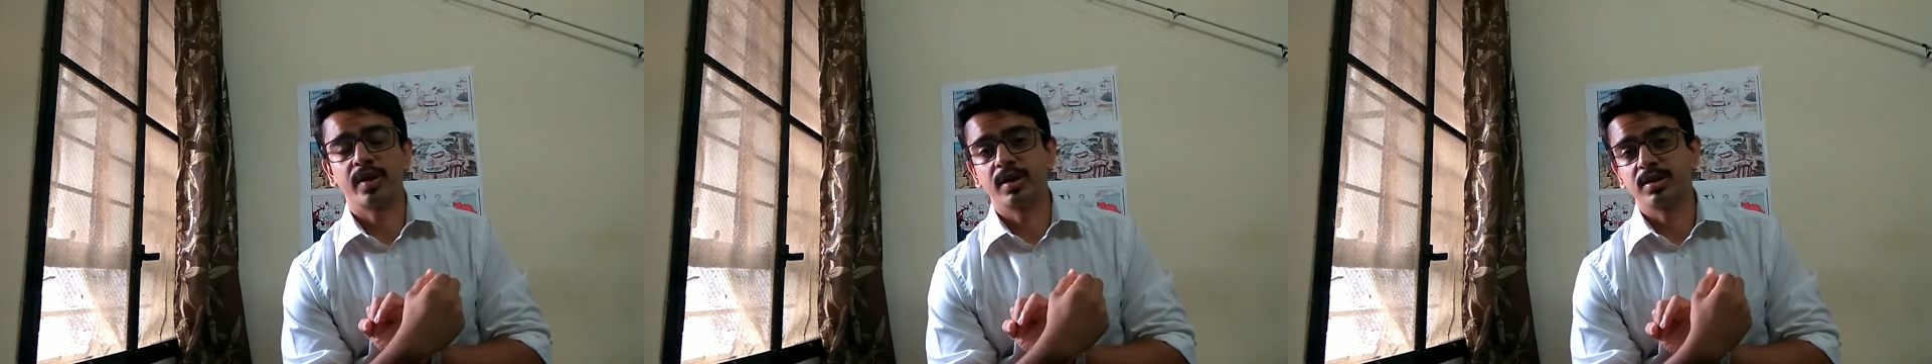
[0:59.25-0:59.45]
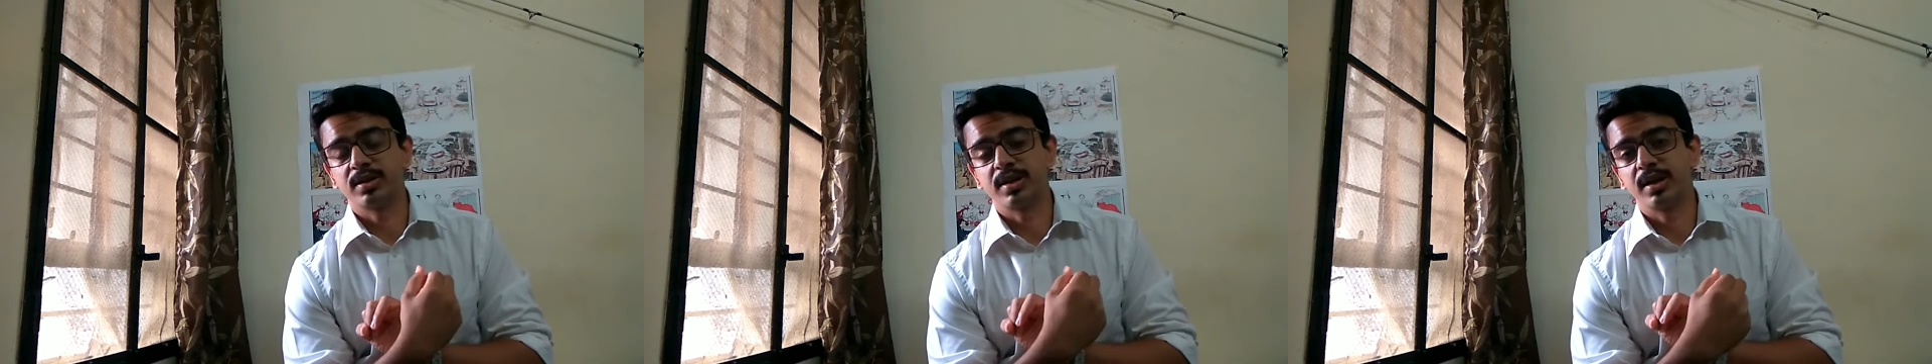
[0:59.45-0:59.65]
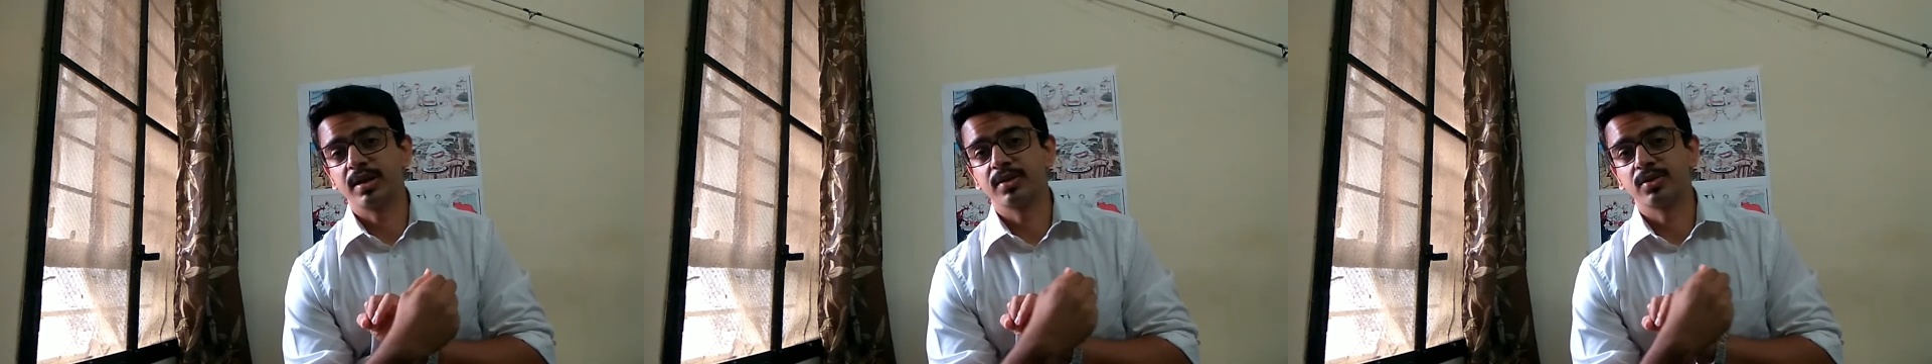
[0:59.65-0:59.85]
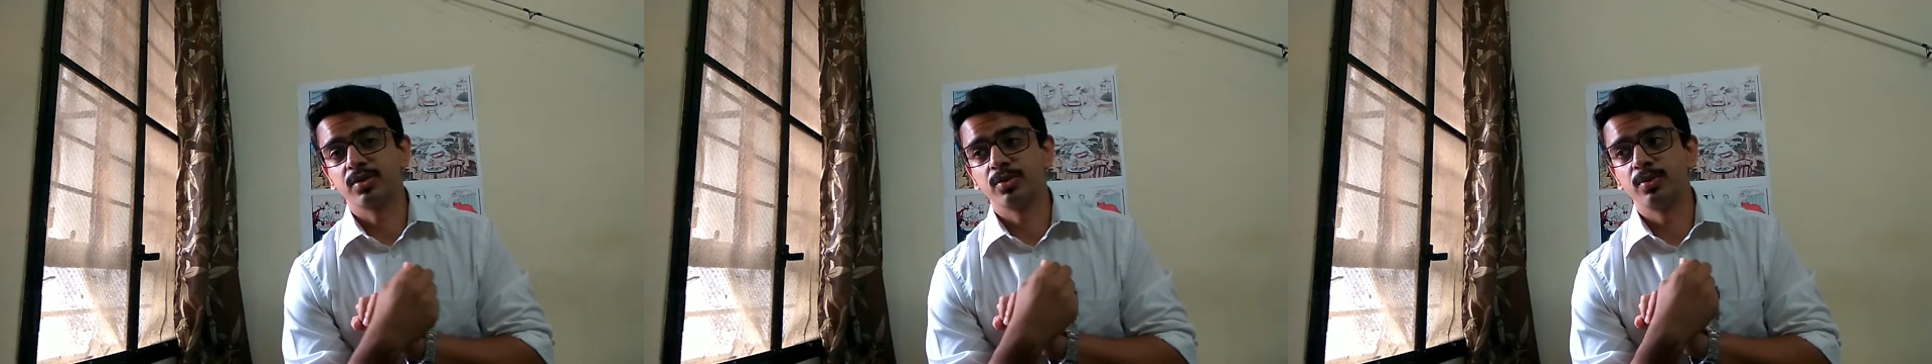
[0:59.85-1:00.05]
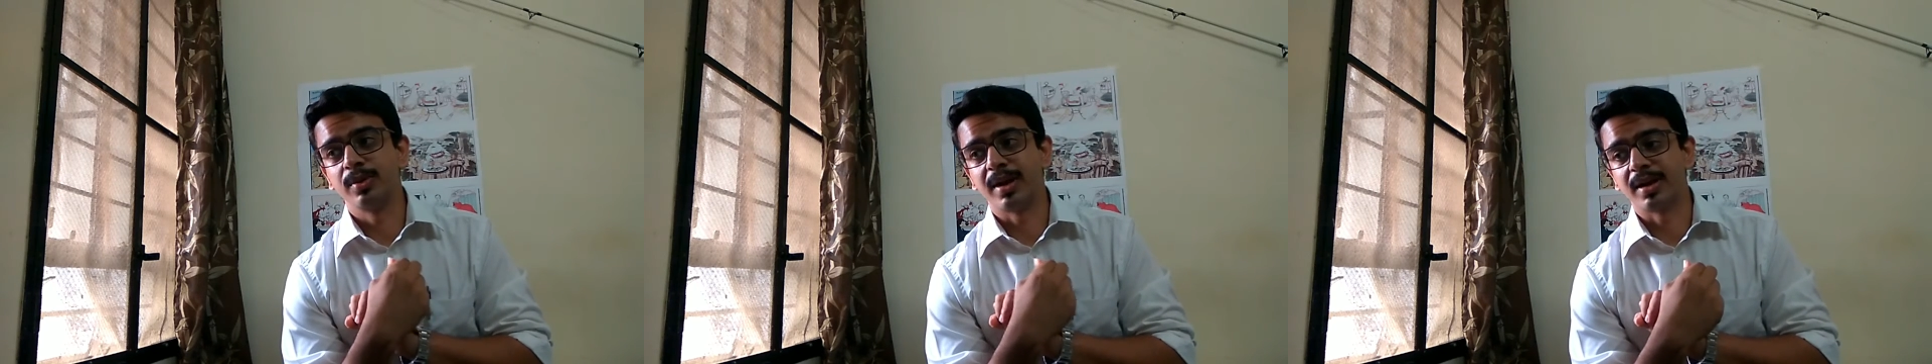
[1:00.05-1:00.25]
understanding
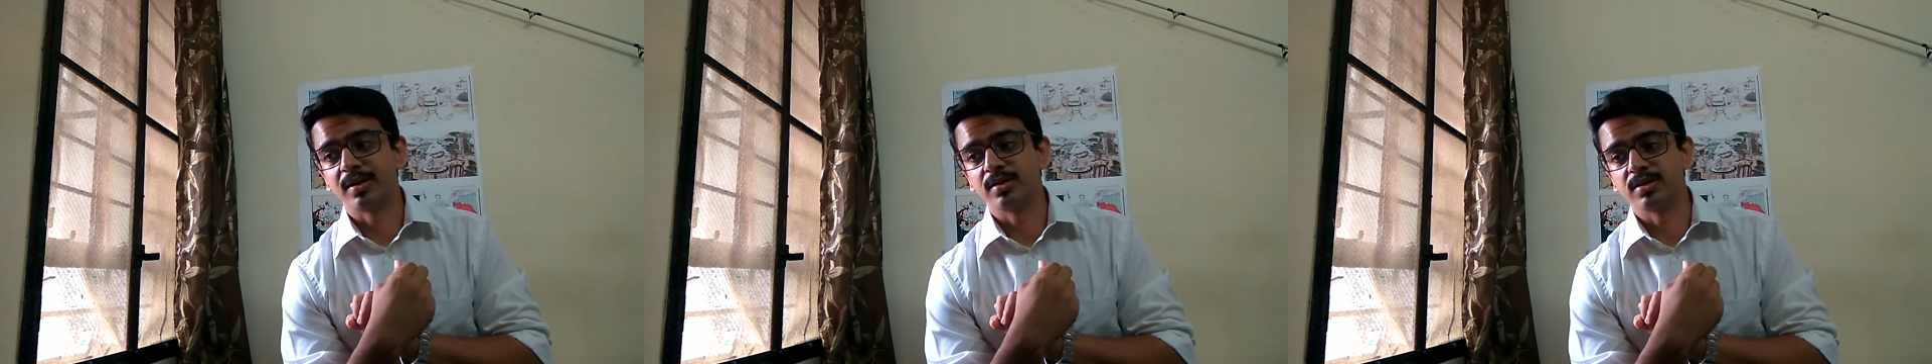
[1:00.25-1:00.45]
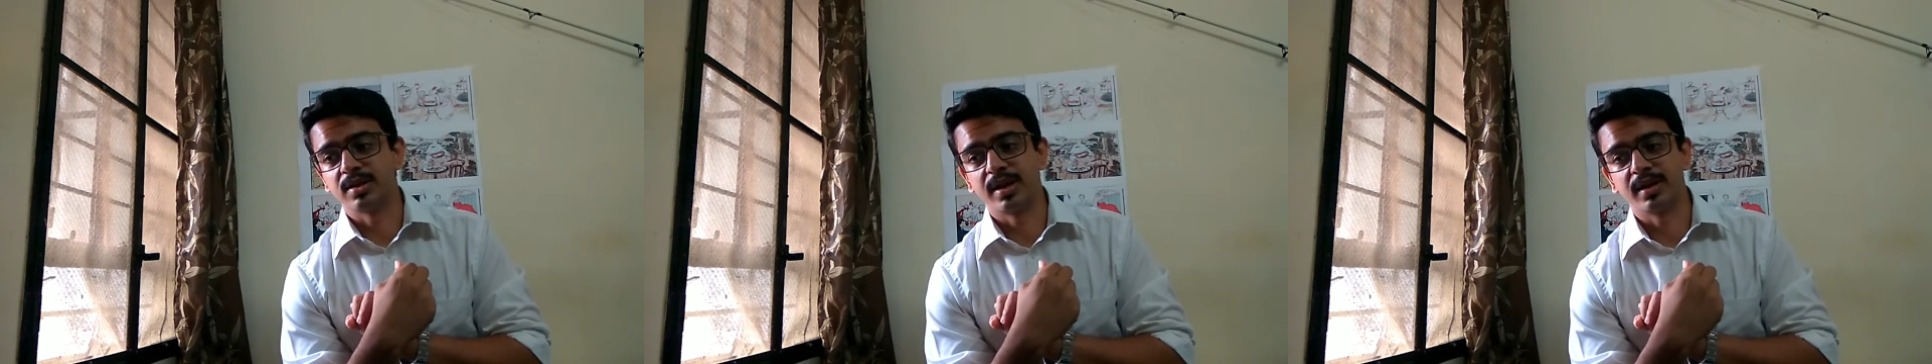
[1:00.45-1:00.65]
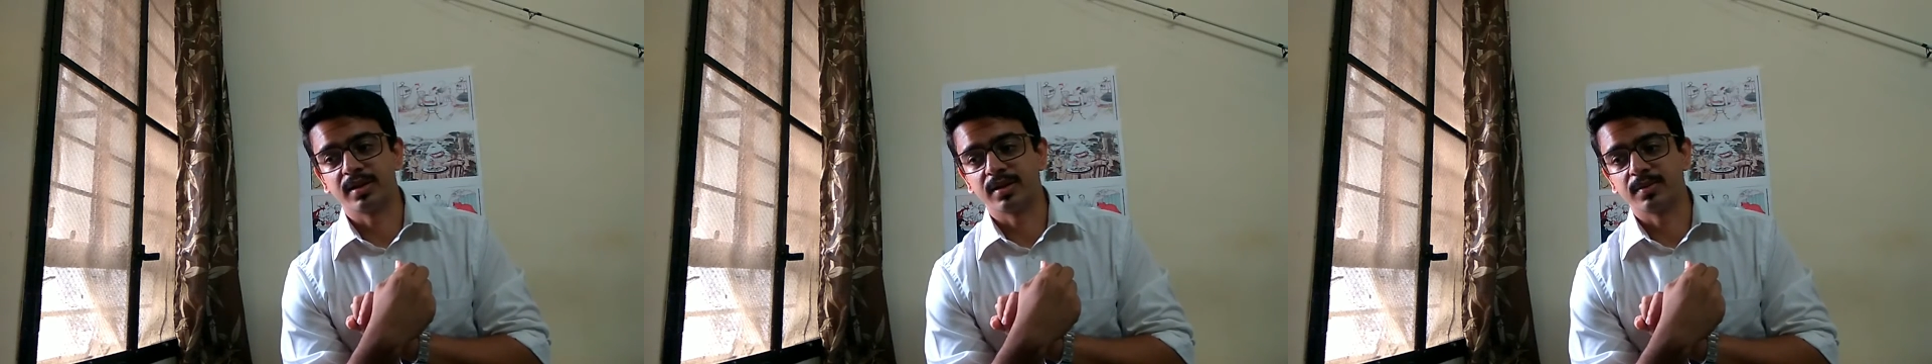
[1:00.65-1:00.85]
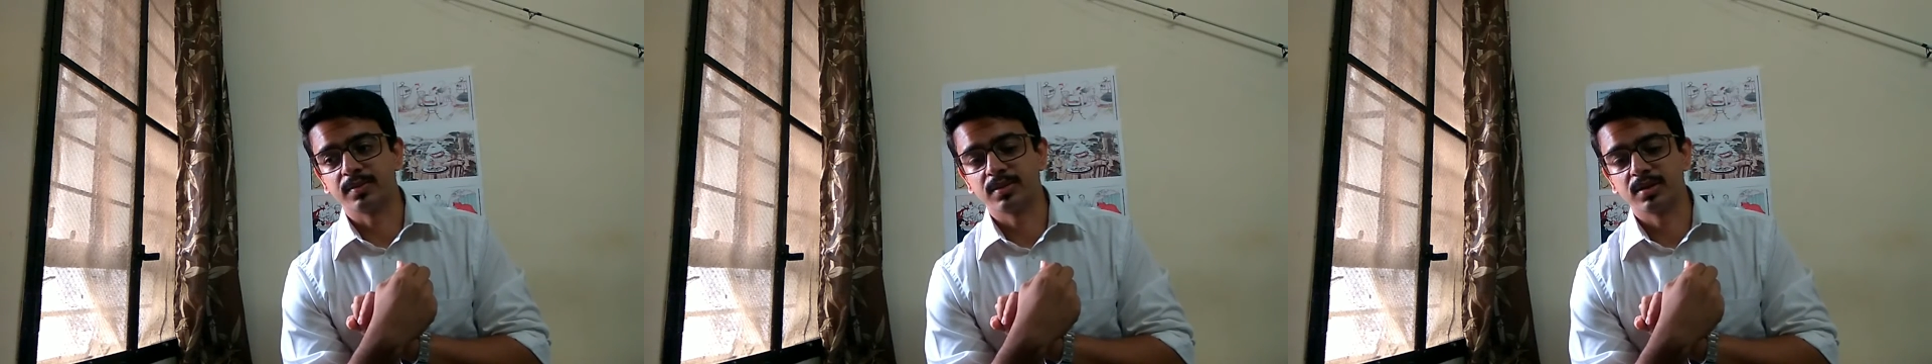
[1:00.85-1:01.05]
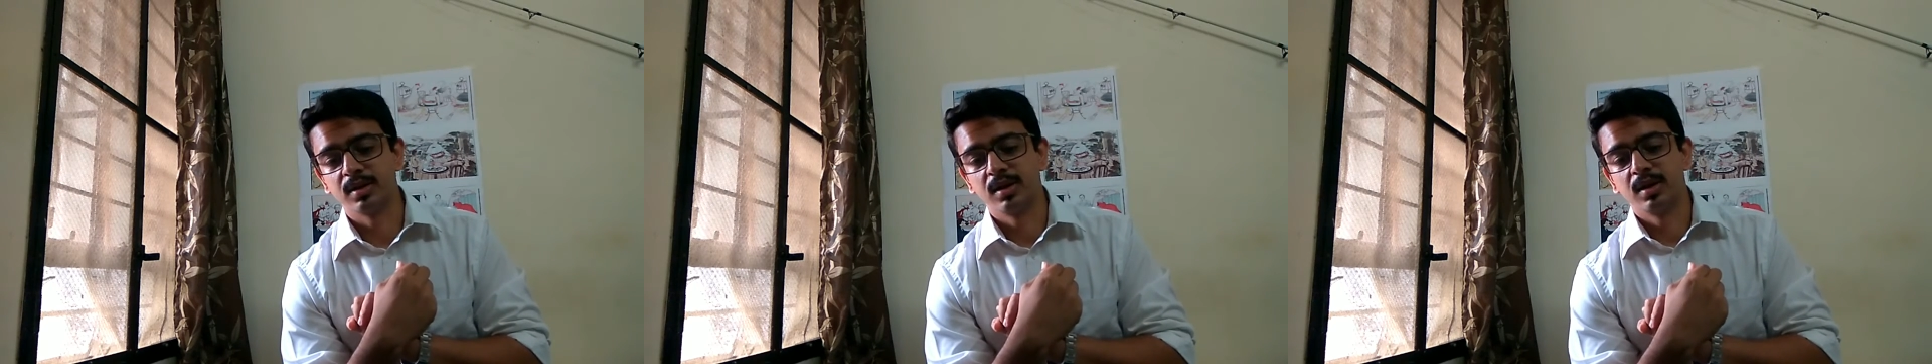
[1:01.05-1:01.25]
through Netter's
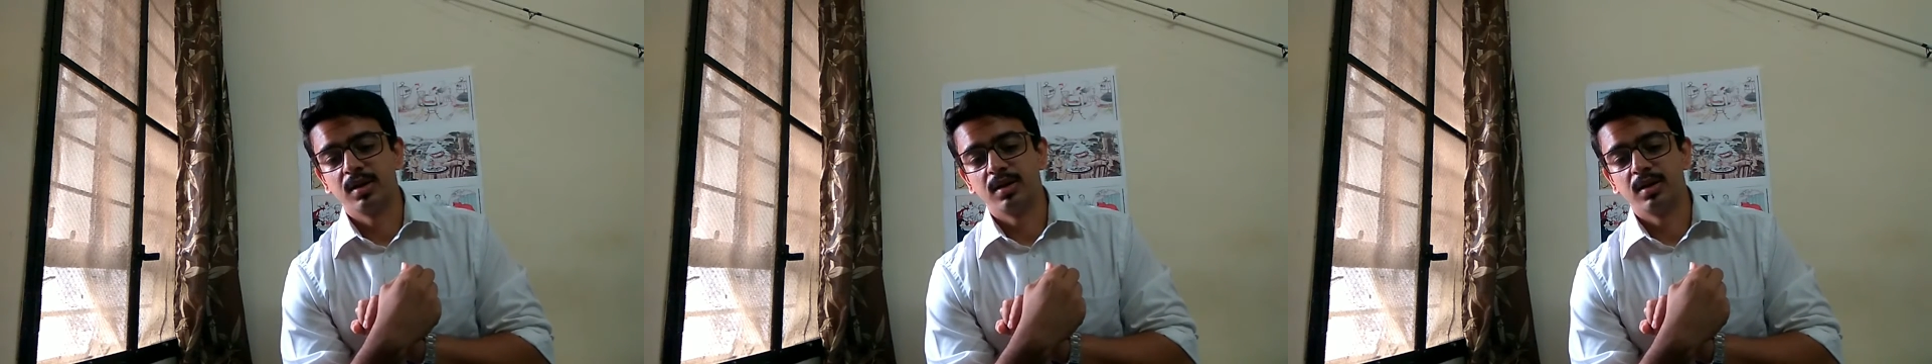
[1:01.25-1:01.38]
diagrams.